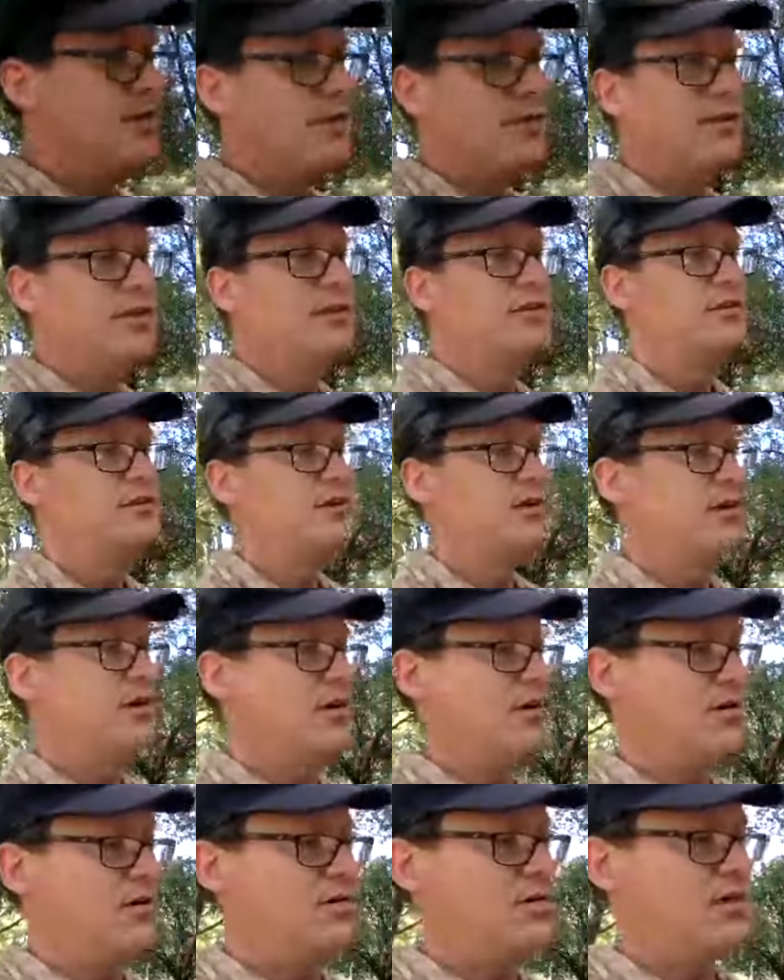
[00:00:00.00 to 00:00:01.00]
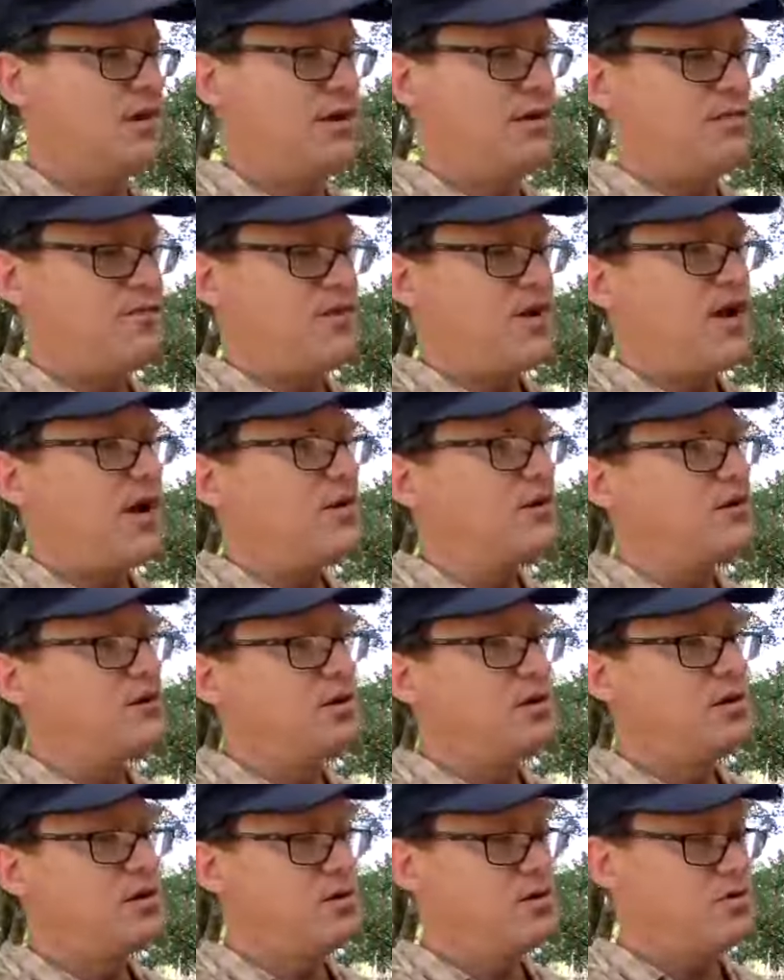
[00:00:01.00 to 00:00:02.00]
I've got
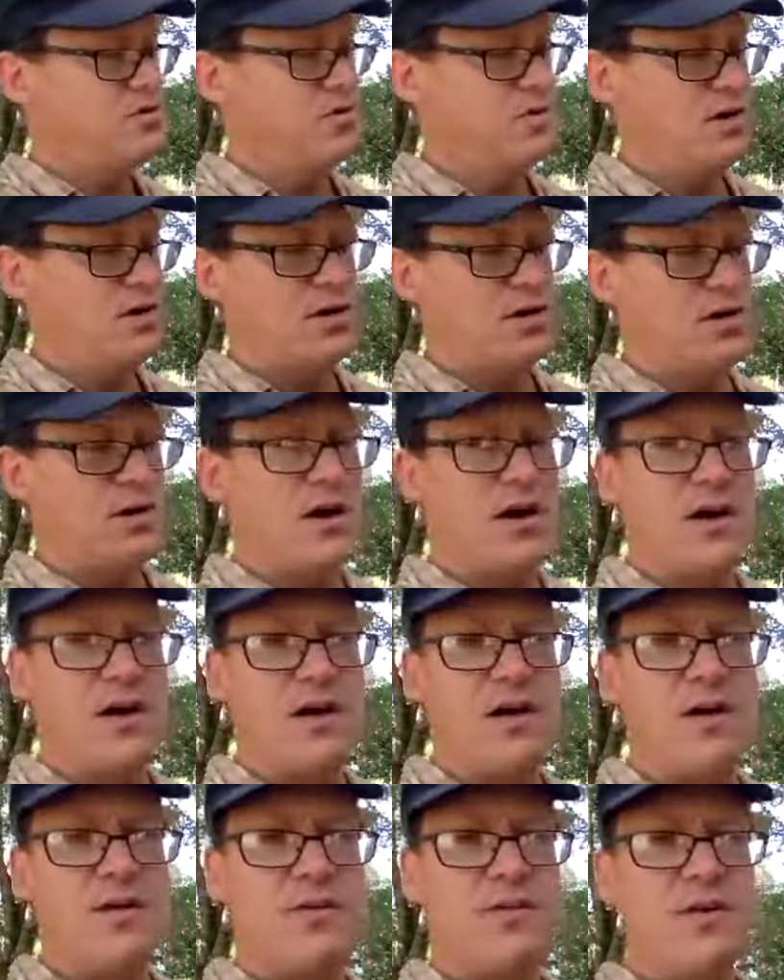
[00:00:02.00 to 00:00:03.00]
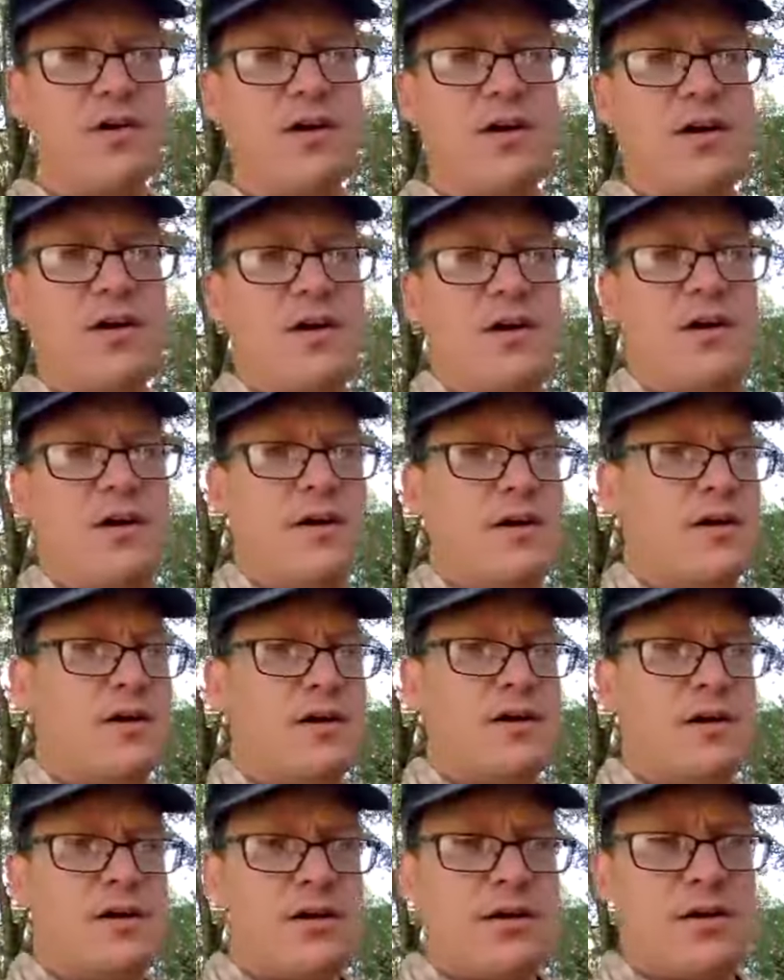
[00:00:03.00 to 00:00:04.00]
two of
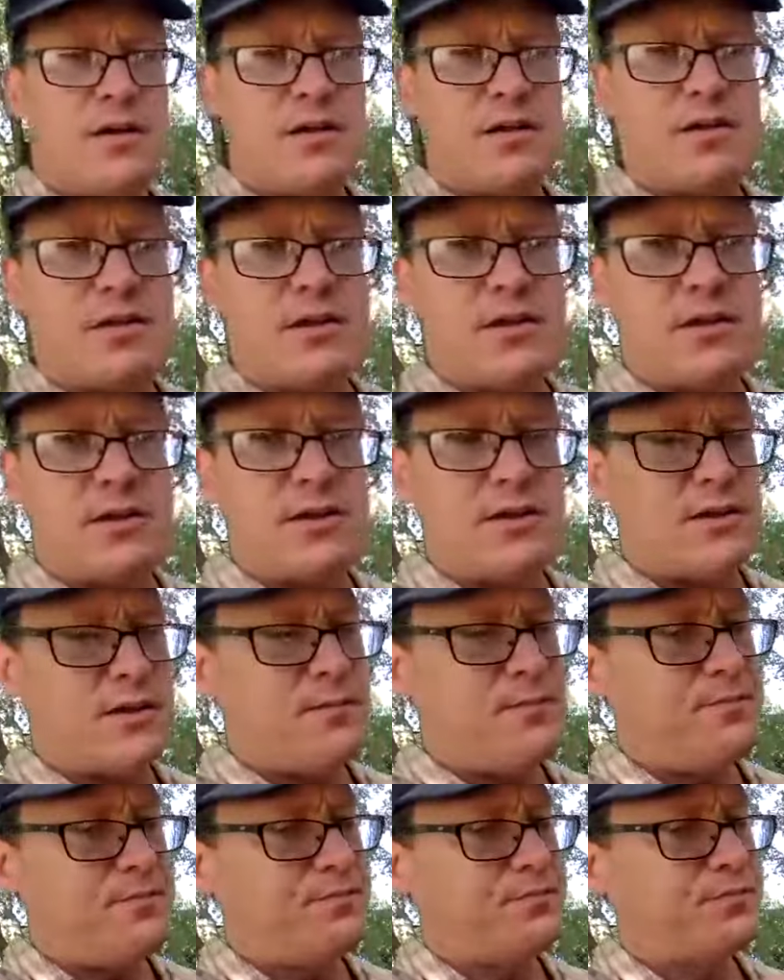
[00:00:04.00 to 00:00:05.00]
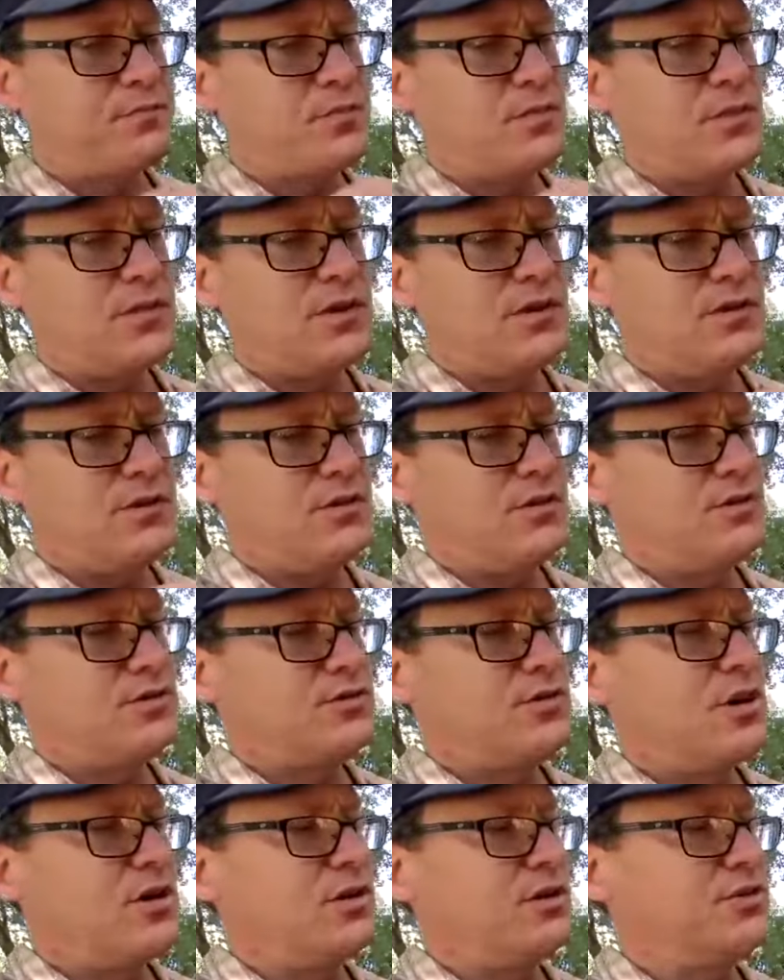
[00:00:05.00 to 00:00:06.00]
the
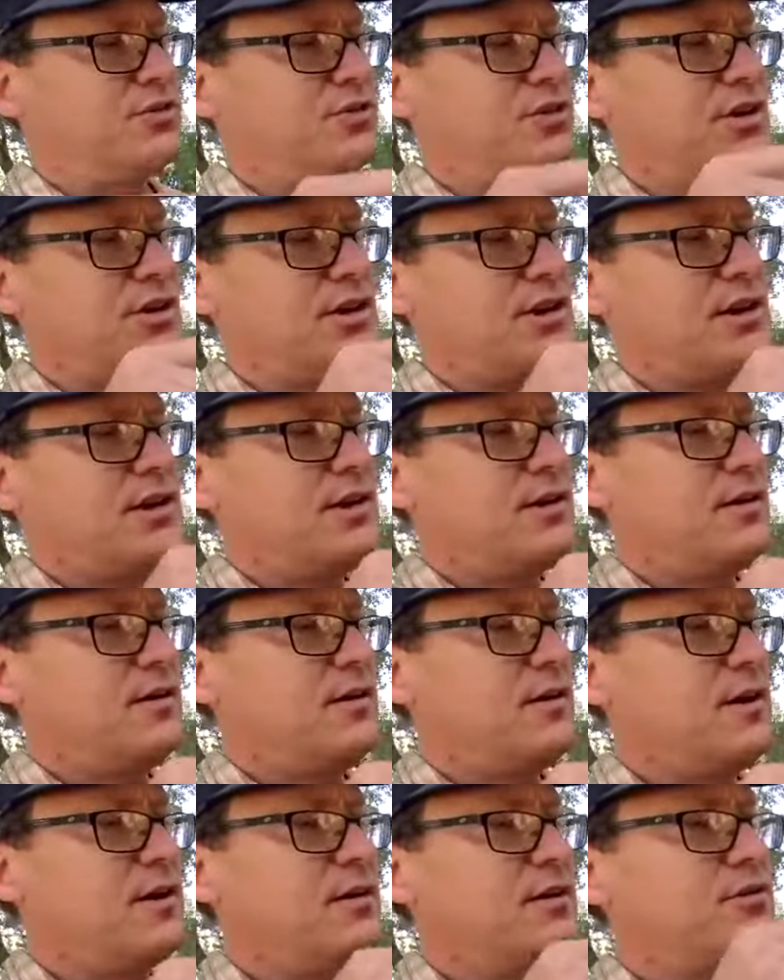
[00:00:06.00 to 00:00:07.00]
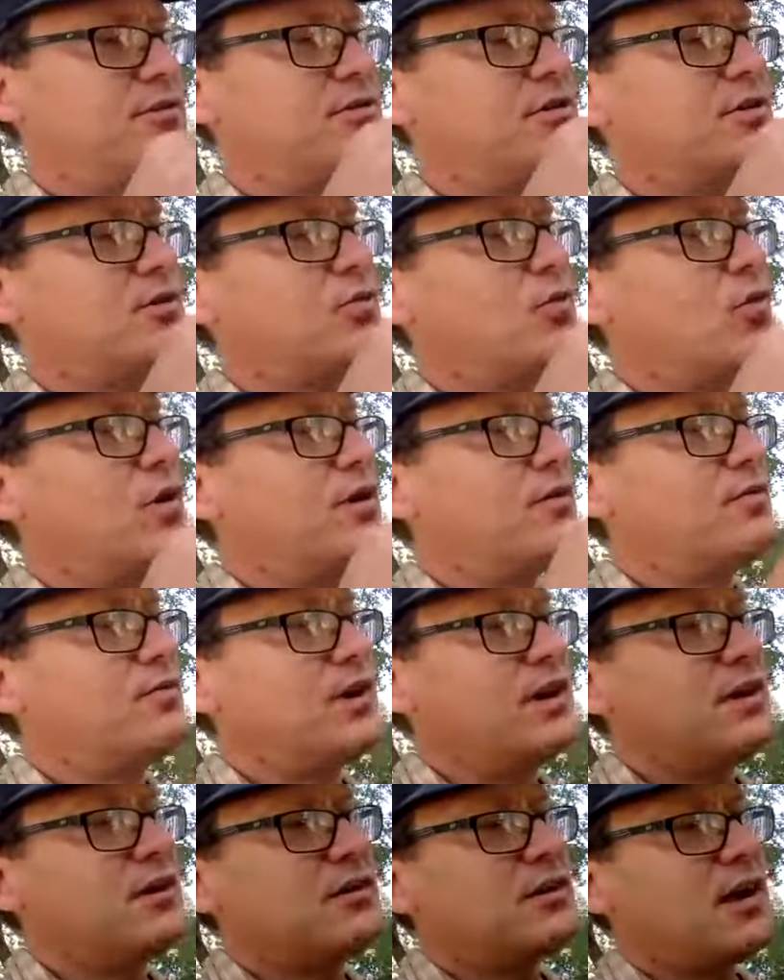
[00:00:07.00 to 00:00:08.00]
Scarlet's Chili here, and it's just one
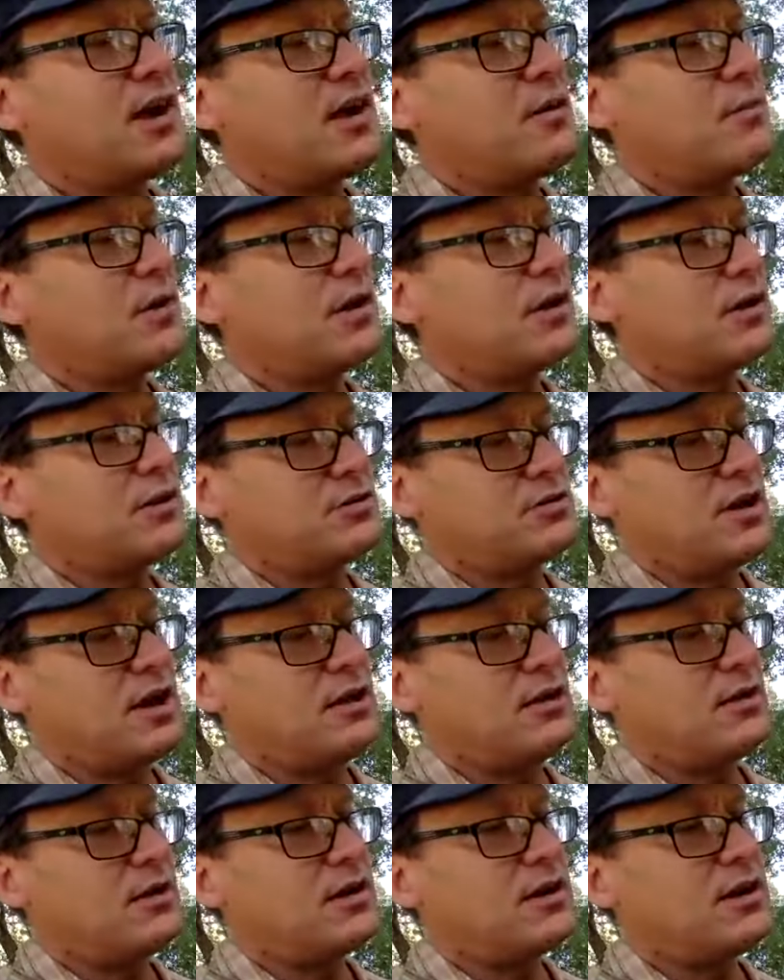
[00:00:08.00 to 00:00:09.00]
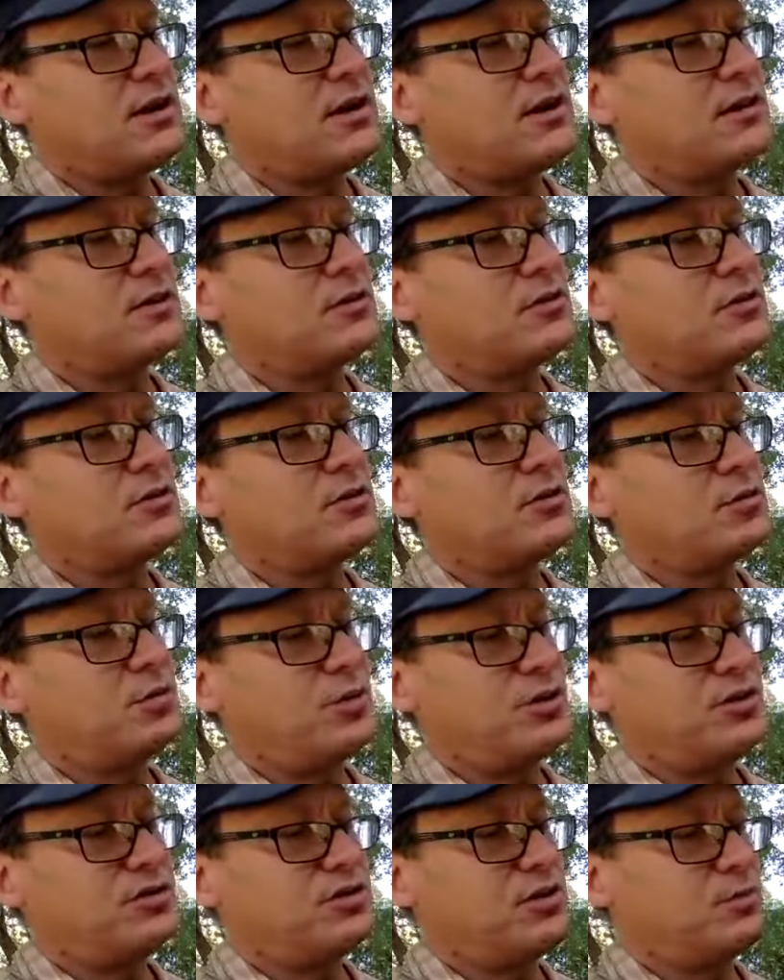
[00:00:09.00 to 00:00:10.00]
phenotype. I just got lucky, and it looks
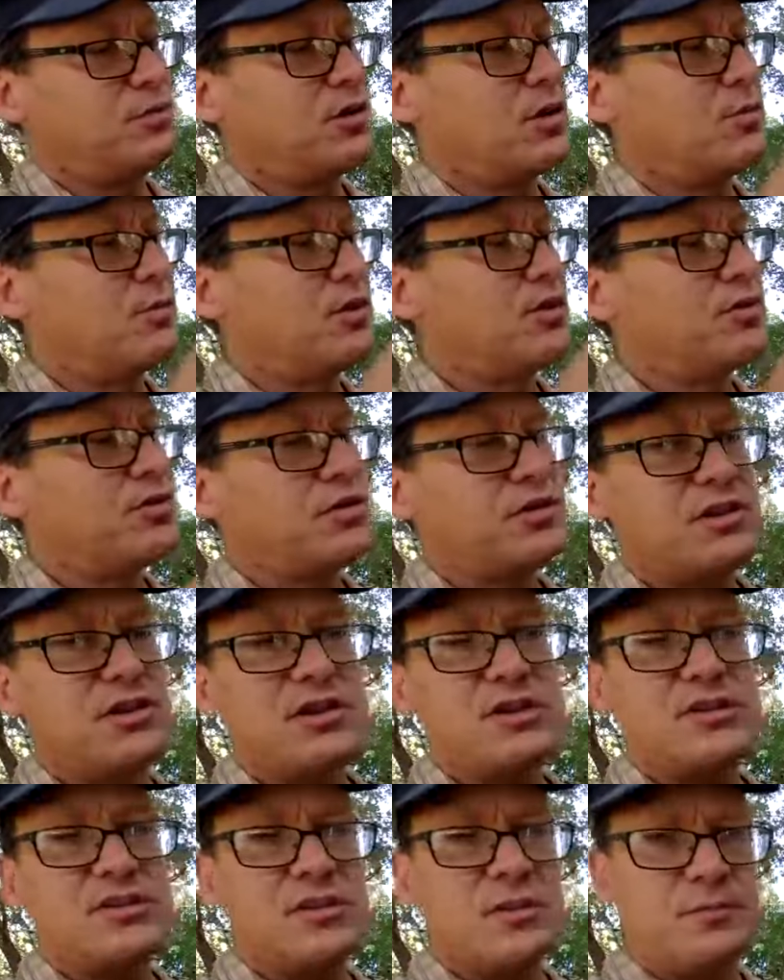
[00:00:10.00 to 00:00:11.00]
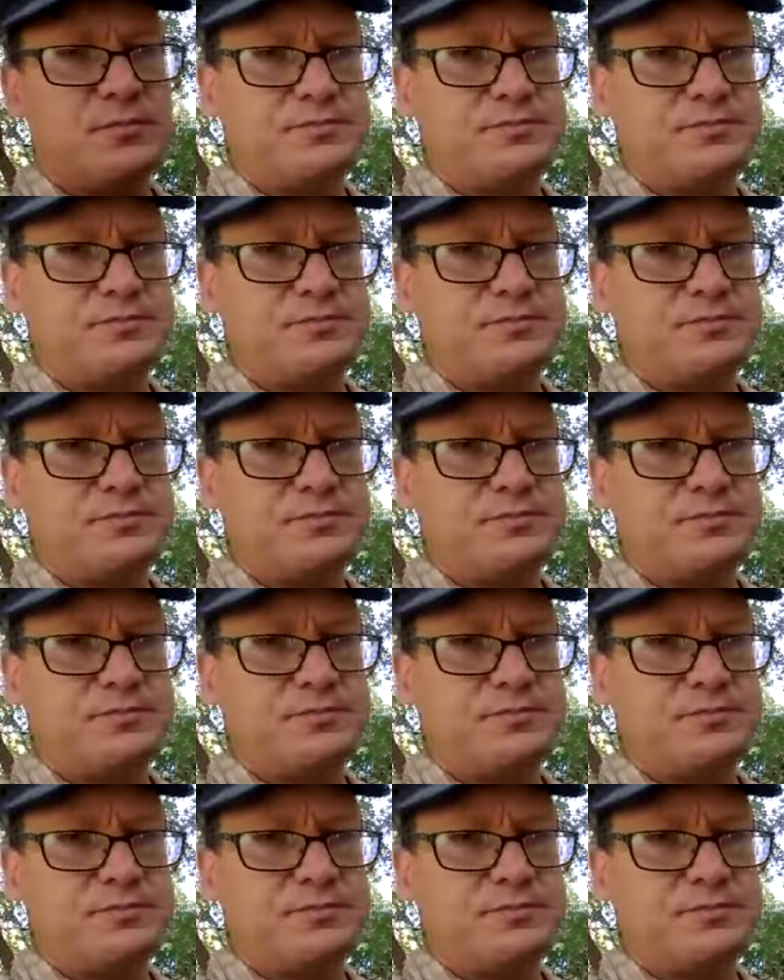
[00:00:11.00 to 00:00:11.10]
pretty similar on both of these.